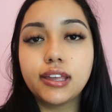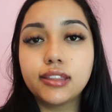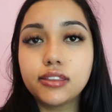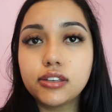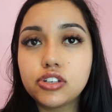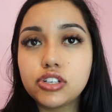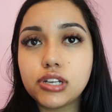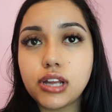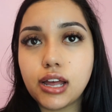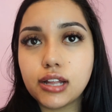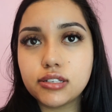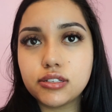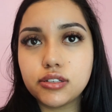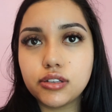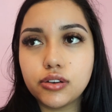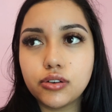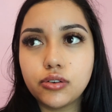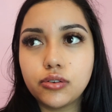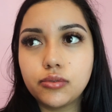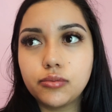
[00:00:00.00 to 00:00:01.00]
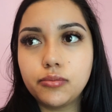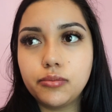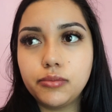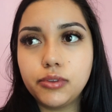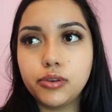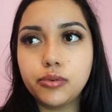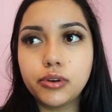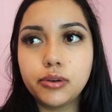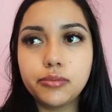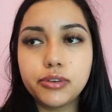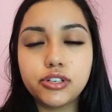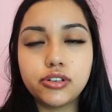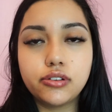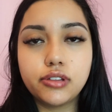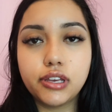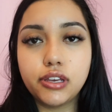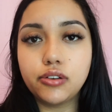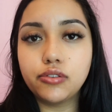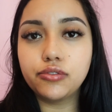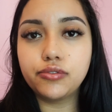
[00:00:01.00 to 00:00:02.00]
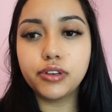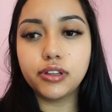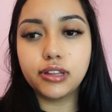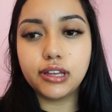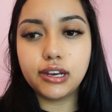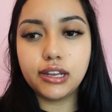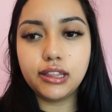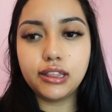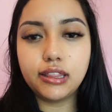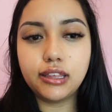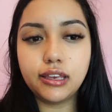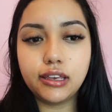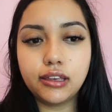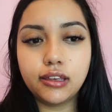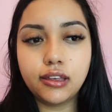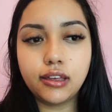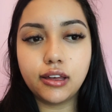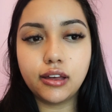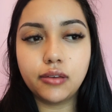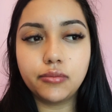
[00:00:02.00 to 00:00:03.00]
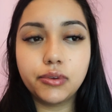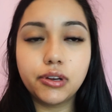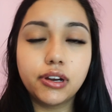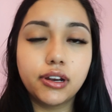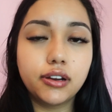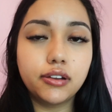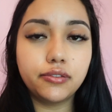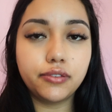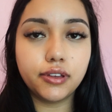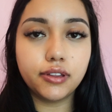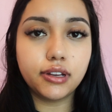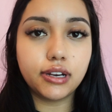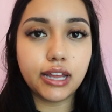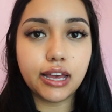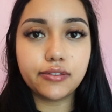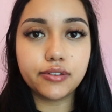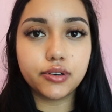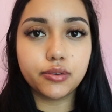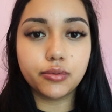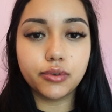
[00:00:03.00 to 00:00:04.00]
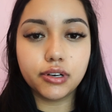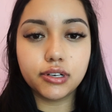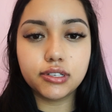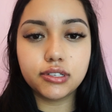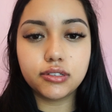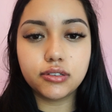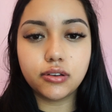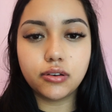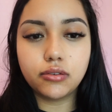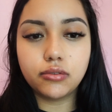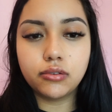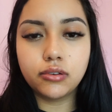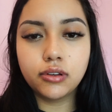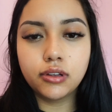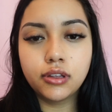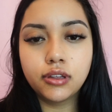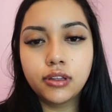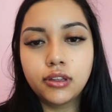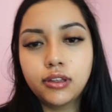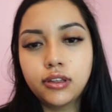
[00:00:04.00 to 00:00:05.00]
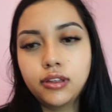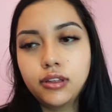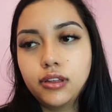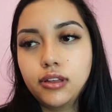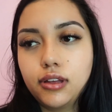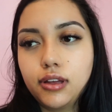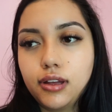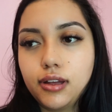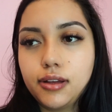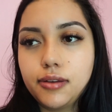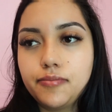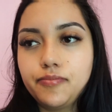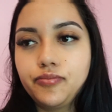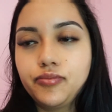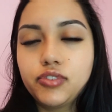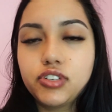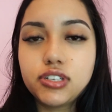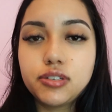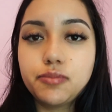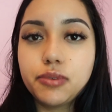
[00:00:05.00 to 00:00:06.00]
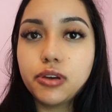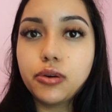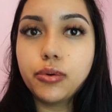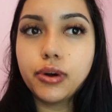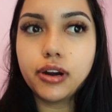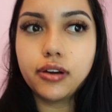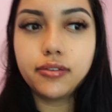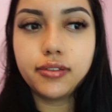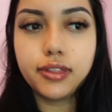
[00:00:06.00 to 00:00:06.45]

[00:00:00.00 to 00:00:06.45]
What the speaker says: shots. You know, you want to make sure that you don't feel anything. You're gonna feel it afterwards, so just be aware of